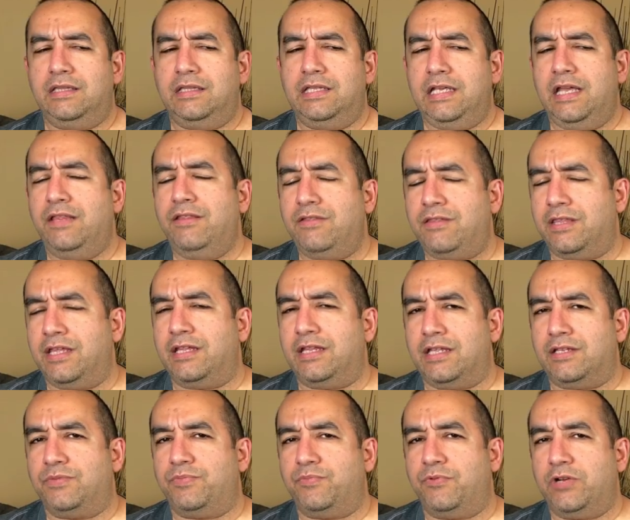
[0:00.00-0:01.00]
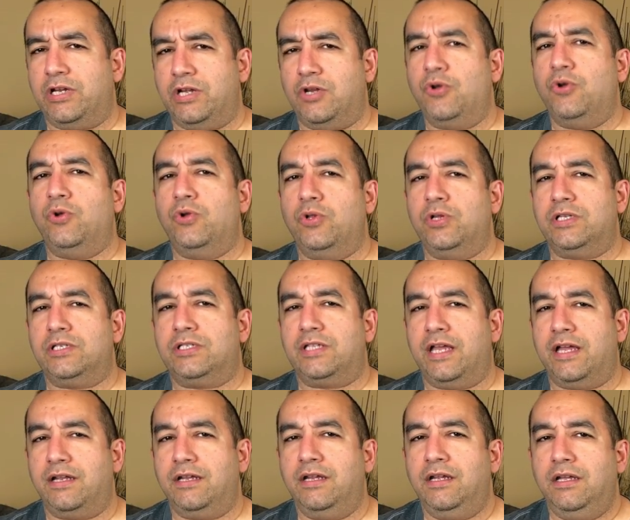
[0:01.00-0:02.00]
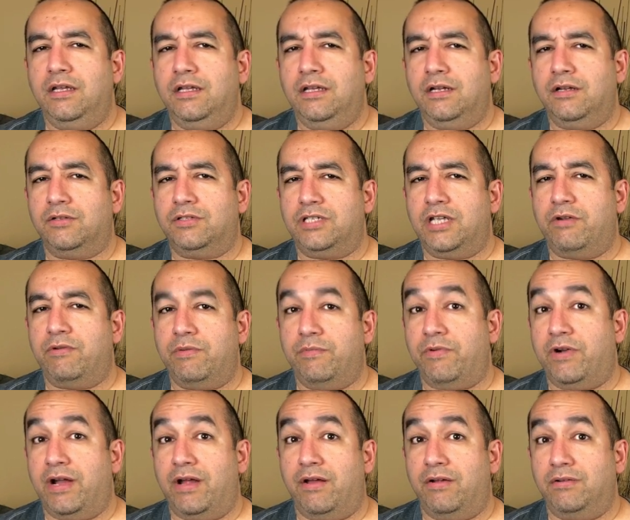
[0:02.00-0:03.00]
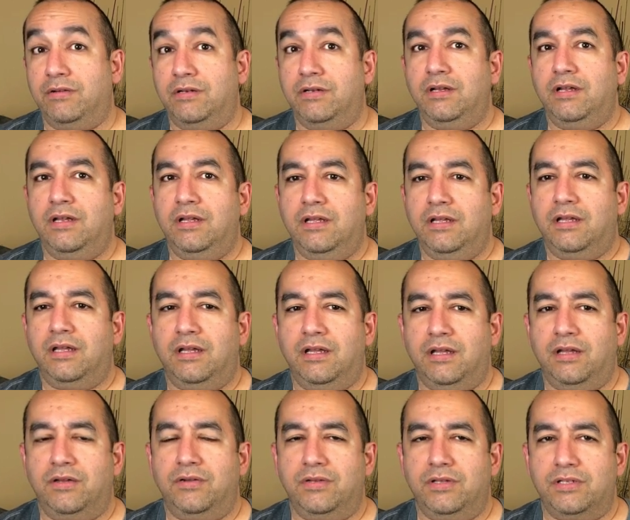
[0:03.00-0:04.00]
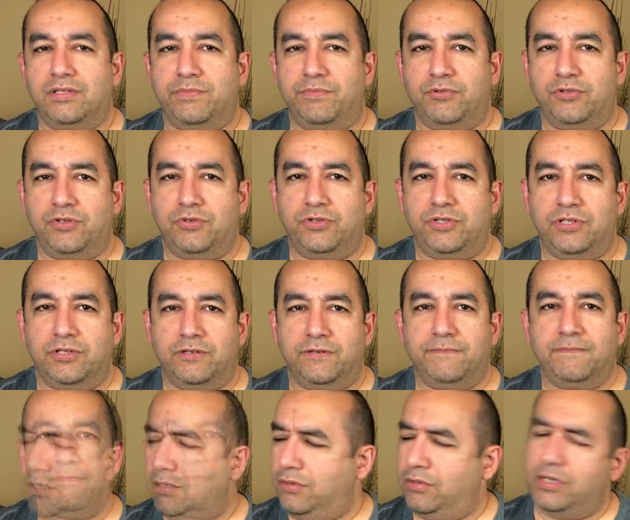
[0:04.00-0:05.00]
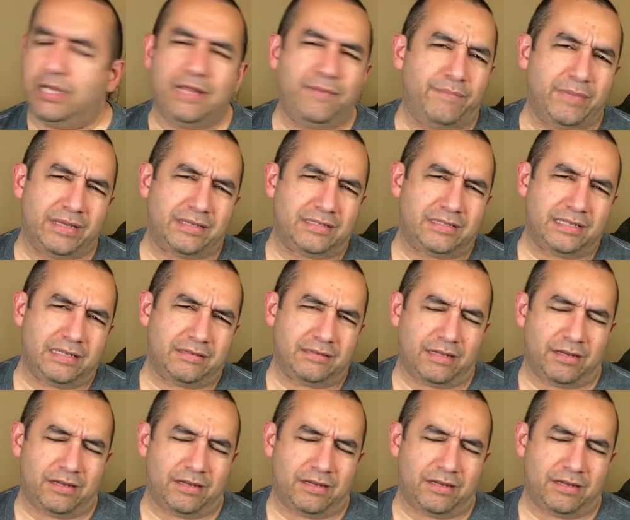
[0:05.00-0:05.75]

The other thing that's pretty cool is that, you know, Terry Brown uh, is a producer, or he mixed it.